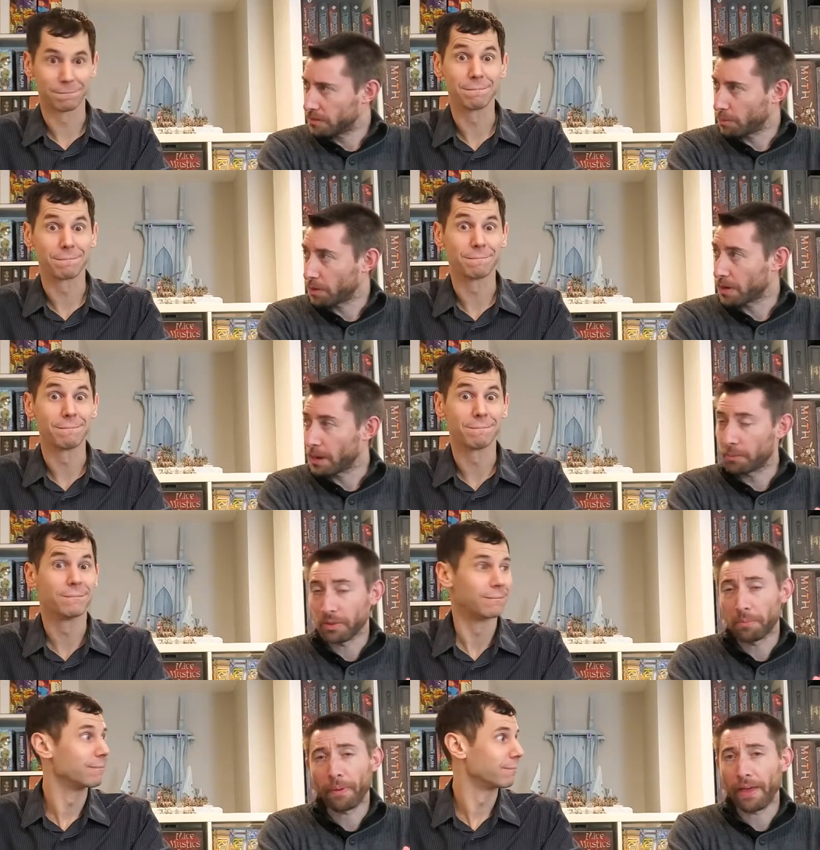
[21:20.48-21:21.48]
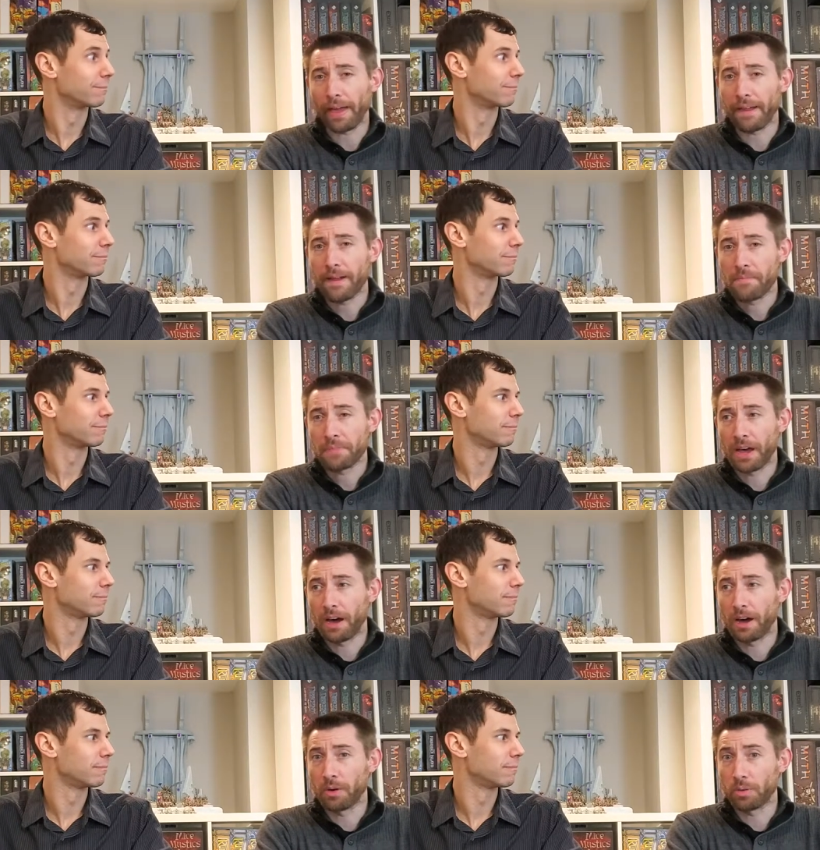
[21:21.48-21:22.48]
Speaker 1: that we were able to play
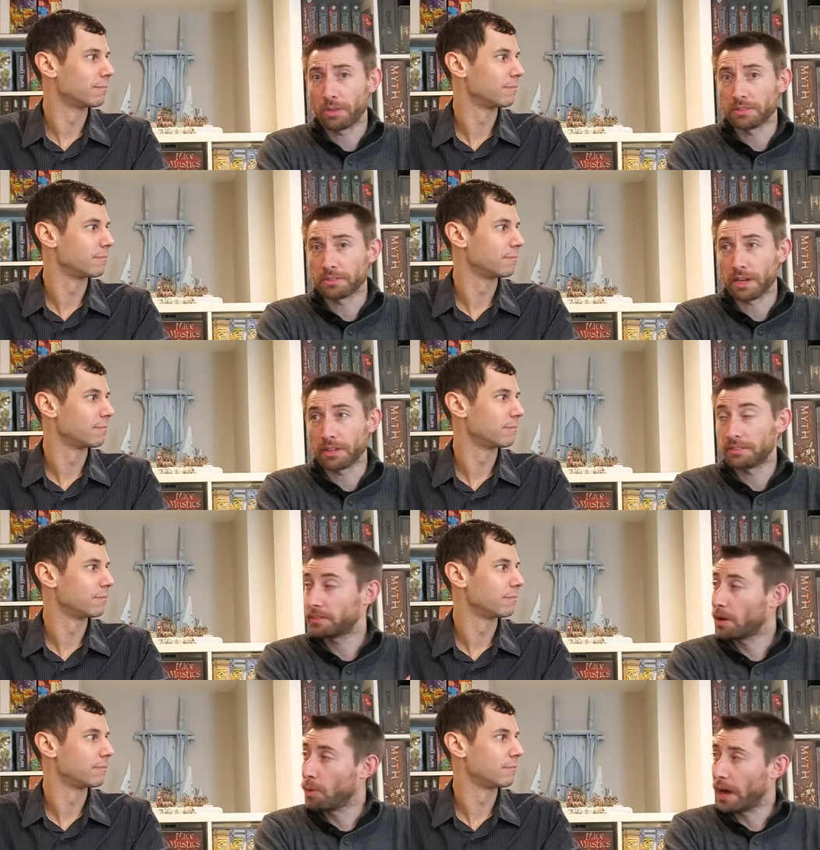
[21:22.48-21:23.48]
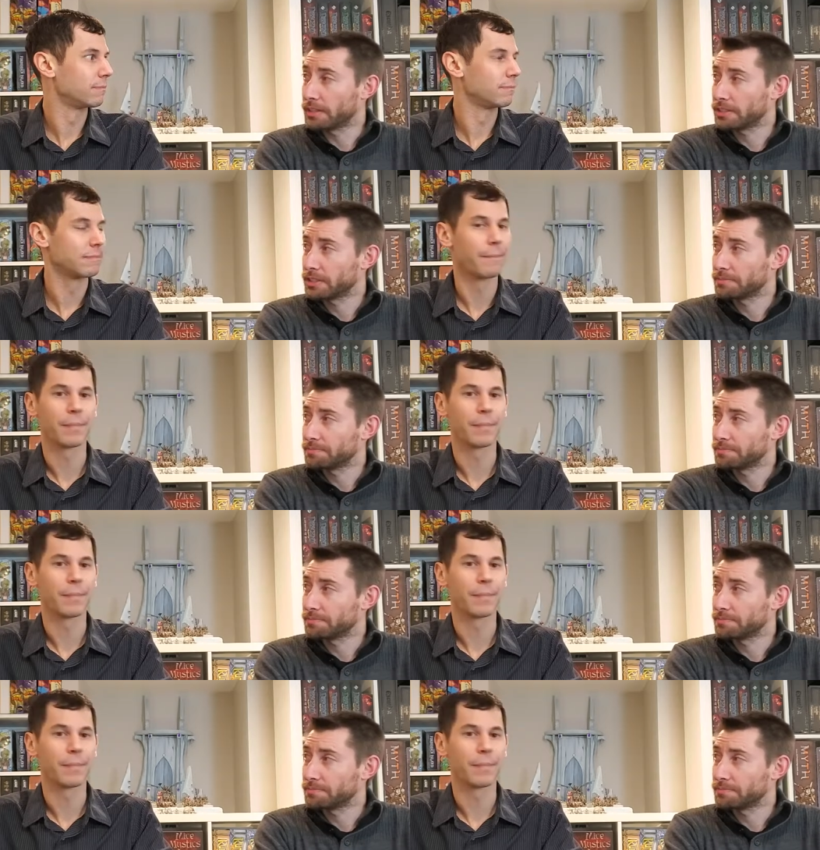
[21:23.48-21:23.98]
was Set a Watch.